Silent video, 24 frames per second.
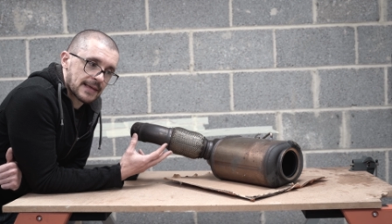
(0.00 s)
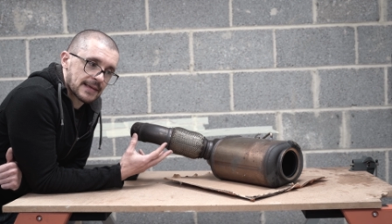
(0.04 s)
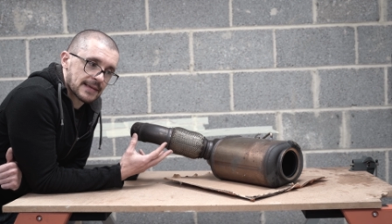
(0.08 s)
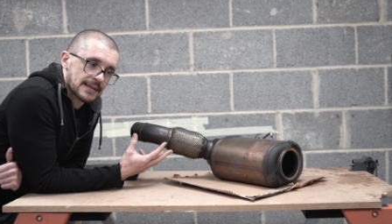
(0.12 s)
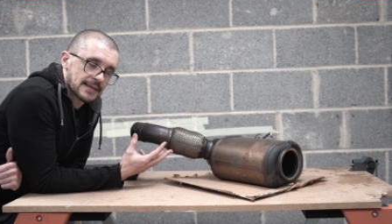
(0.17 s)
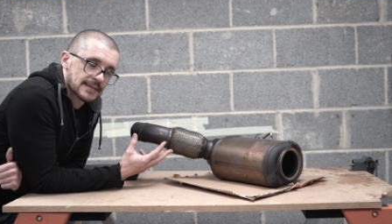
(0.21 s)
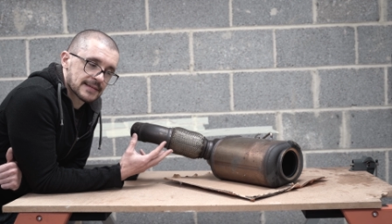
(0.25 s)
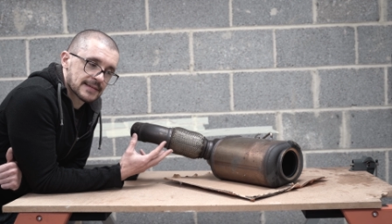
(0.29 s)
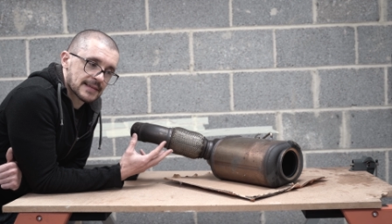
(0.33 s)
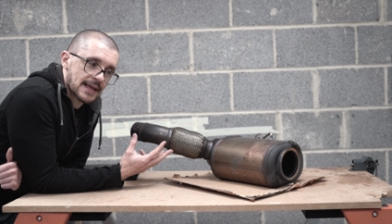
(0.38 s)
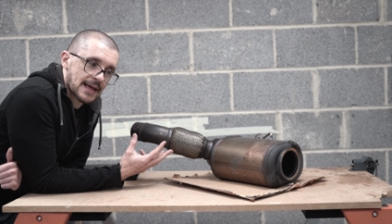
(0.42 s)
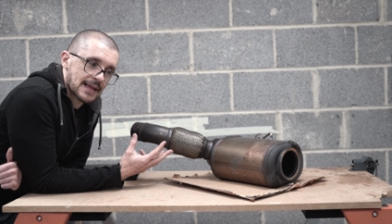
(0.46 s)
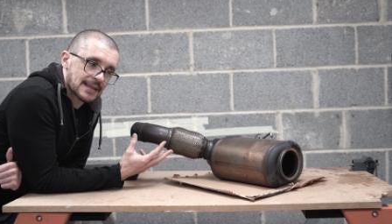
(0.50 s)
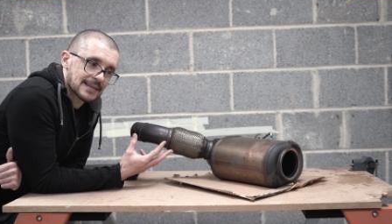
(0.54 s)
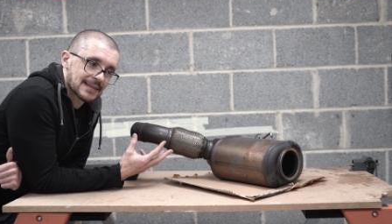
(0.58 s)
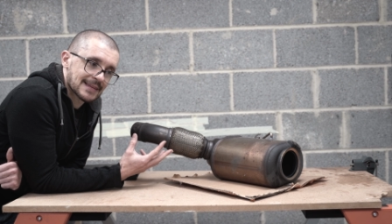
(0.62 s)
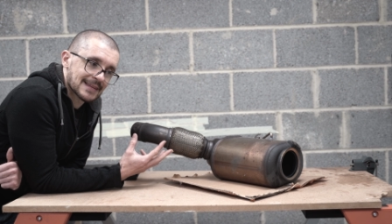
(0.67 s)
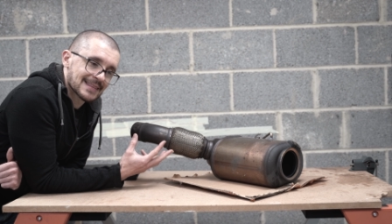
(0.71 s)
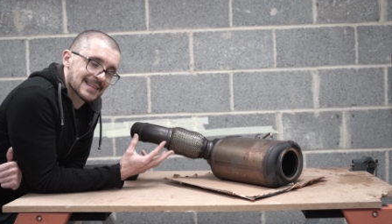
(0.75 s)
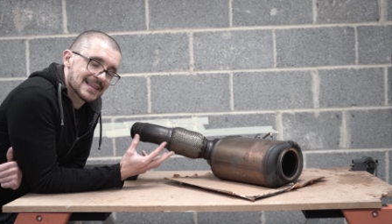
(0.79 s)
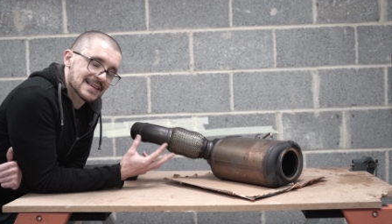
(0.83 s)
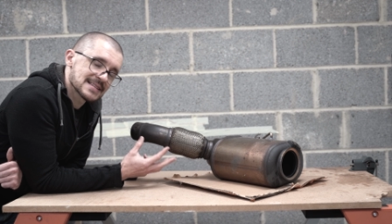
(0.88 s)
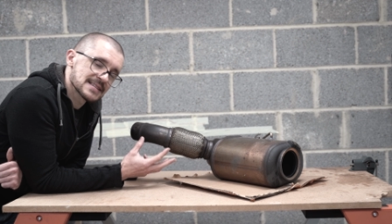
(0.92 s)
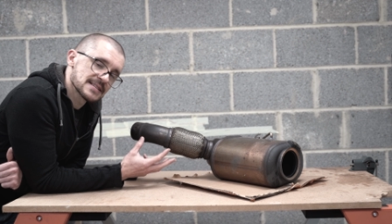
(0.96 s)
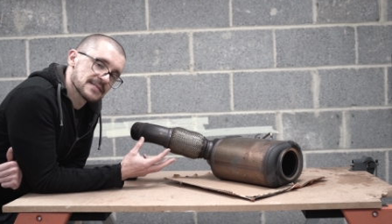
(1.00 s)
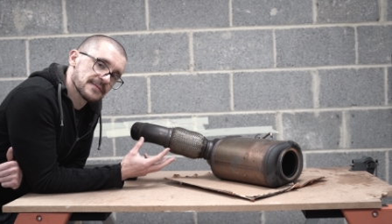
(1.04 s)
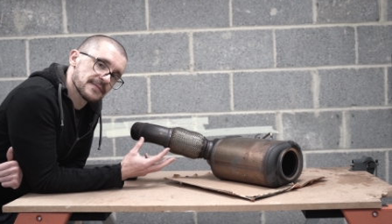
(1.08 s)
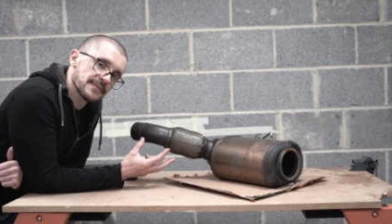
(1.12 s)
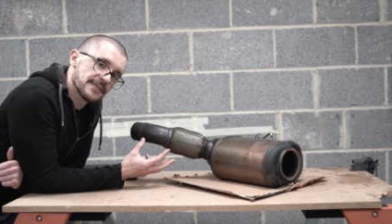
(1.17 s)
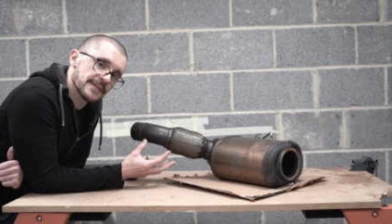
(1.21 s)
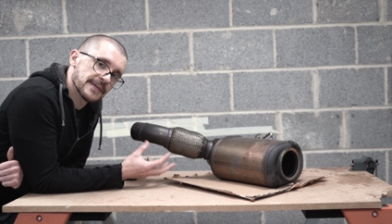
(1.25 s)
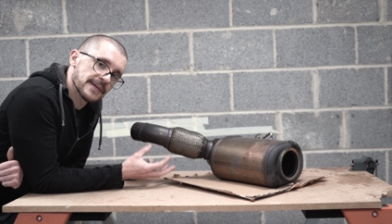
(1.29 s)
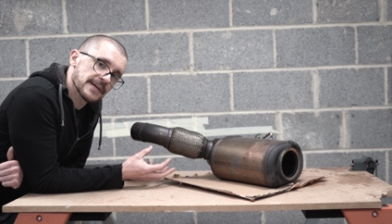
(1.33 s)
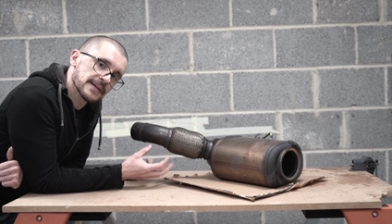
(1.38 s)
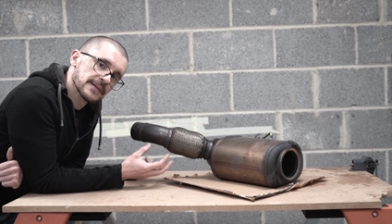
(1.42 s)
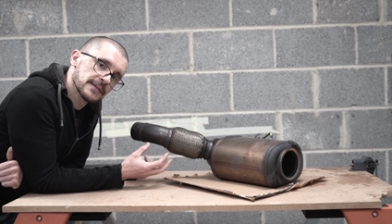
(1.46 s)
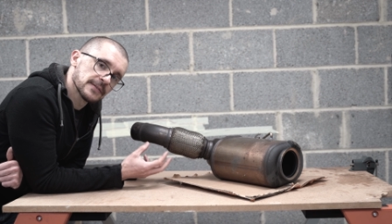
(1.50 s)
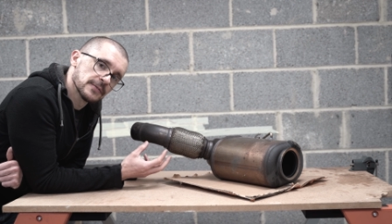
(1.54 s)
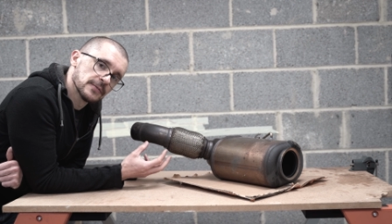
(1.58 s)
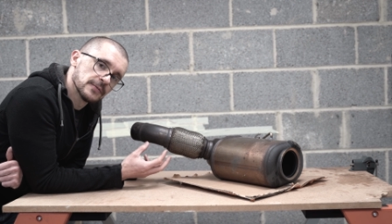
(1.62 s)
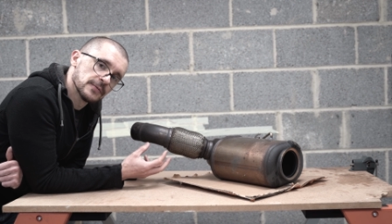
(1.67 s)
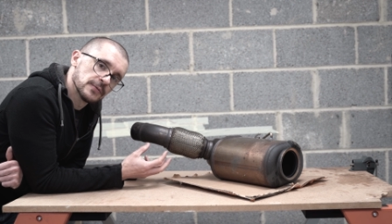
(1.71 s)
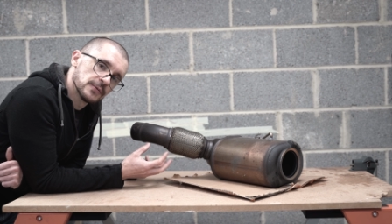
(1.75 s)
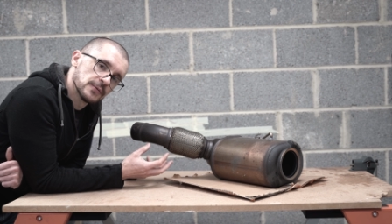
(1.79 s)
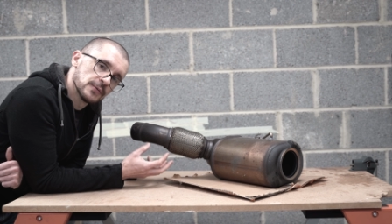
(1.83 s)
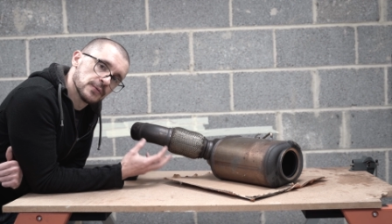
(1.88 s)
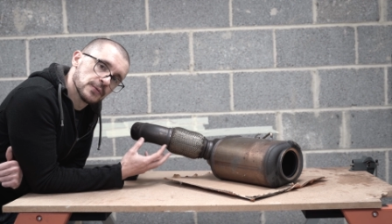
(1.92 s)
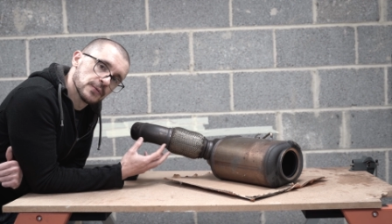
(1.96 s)
is that it doesn't
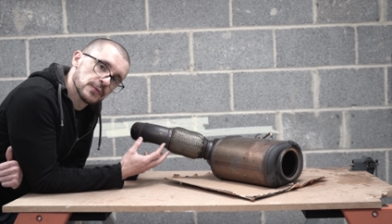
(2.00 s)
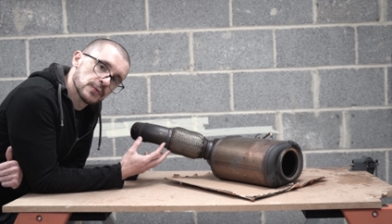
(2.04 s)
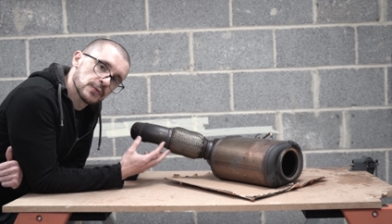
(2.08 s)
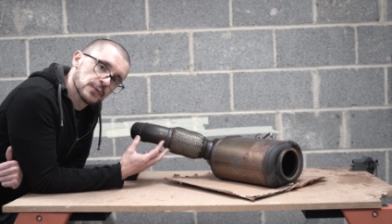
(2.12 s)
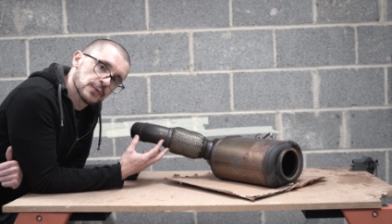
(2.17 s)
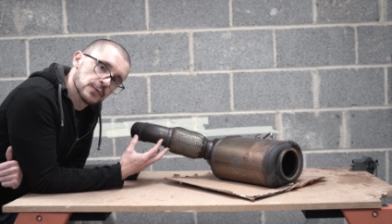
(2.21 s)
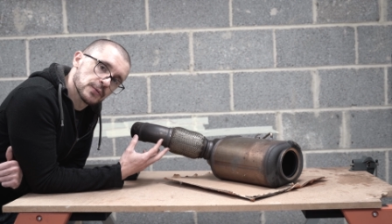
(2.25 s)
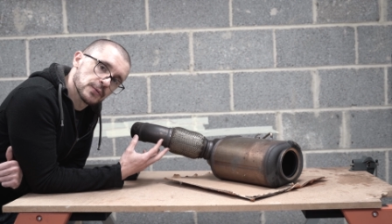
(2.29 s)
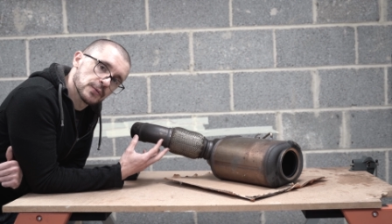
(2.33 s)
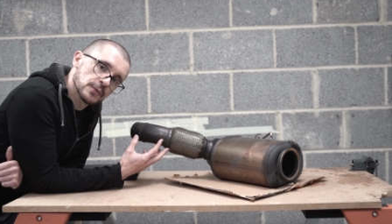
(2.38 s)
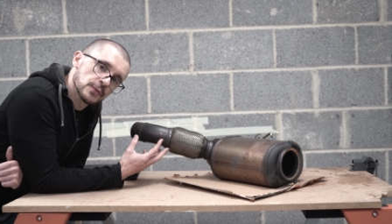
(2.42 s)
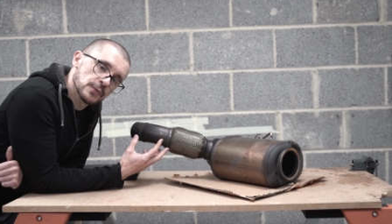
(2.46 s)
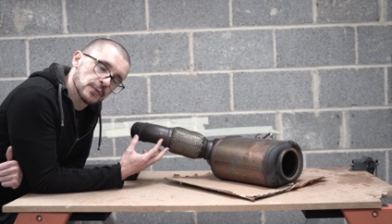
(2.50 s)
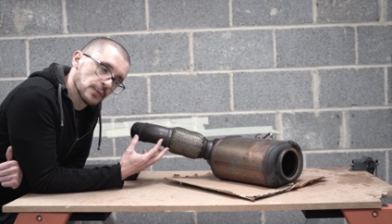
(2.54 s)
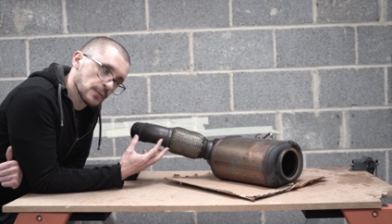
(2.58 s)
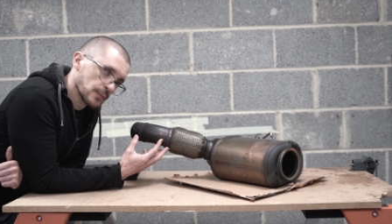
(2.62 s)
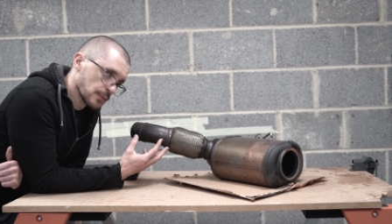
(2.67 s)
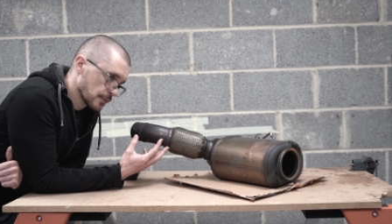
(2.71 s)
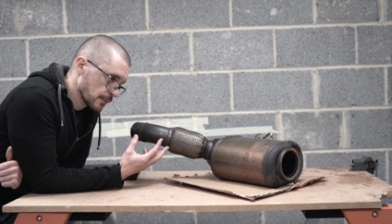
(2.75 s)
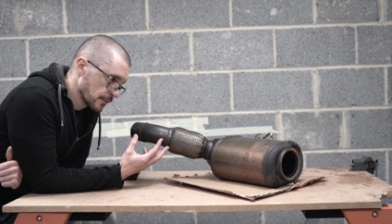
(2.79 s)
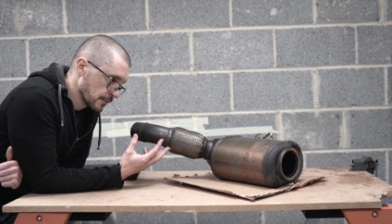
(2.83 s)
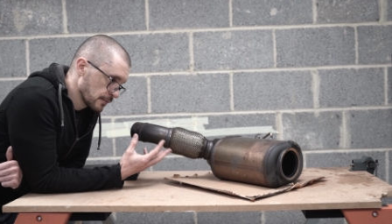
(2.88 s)
fail due to